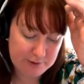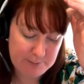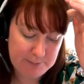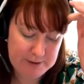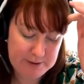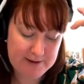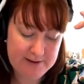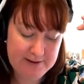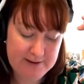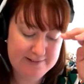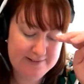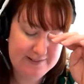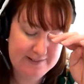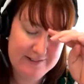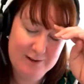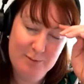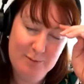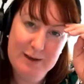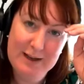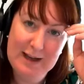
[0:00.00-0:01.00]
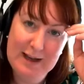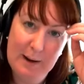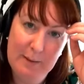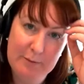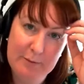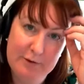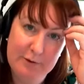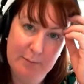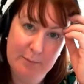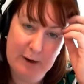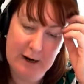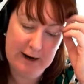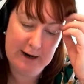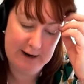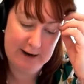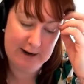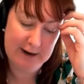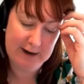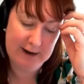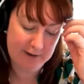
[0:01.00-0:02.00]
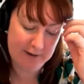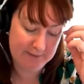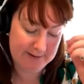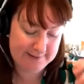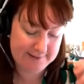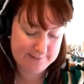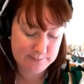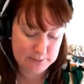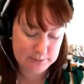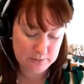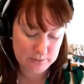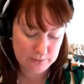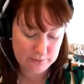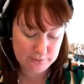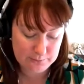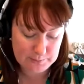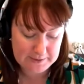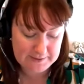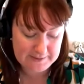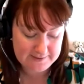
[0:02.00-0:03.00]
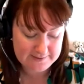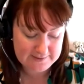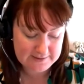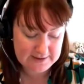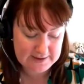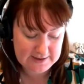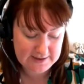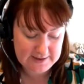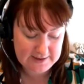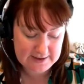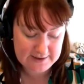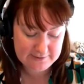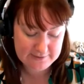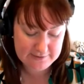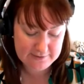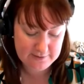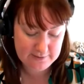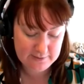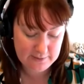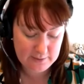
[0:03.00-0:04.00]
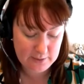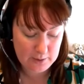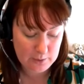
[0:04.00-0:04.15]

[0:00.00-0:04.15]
but it can still be captured by harassment laws where there's a connection